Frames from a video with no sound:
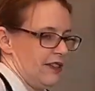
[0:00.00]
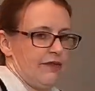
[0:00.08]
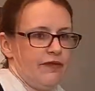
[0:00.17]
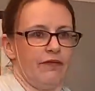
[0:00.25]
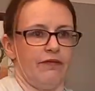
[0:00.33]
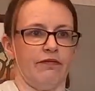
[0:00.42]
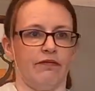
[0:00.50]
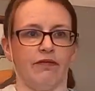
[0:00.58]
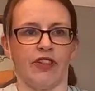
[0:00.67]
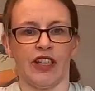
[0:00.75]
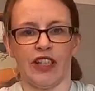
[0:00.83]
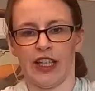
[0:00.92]
it's
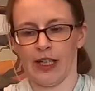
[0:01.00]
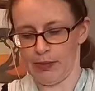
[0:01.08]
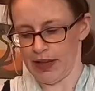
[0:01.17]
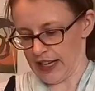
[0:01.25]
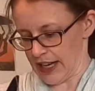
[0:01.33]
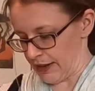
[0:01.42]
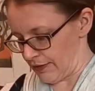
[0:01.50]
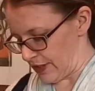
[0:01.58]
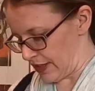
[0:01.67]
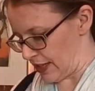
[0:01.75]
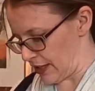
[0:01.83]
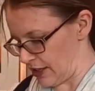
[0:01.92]
just a little bit left,
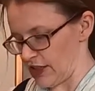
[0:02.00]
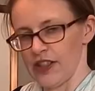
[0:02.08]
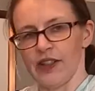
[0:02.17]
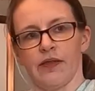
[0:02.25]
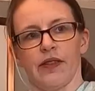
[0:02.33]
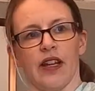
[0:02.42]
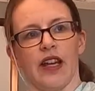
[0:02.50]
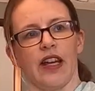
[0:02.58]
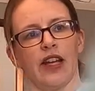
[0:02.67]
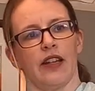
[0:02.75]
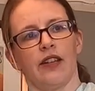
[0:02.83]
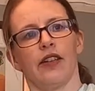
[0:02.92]
and then I tie
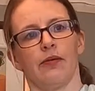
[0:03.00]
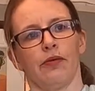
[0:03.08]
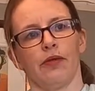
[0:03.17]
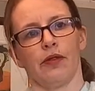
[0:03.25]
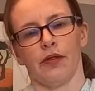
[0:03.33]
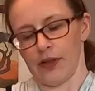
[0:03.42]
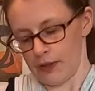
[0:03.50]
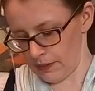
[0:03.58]
it in a double knot,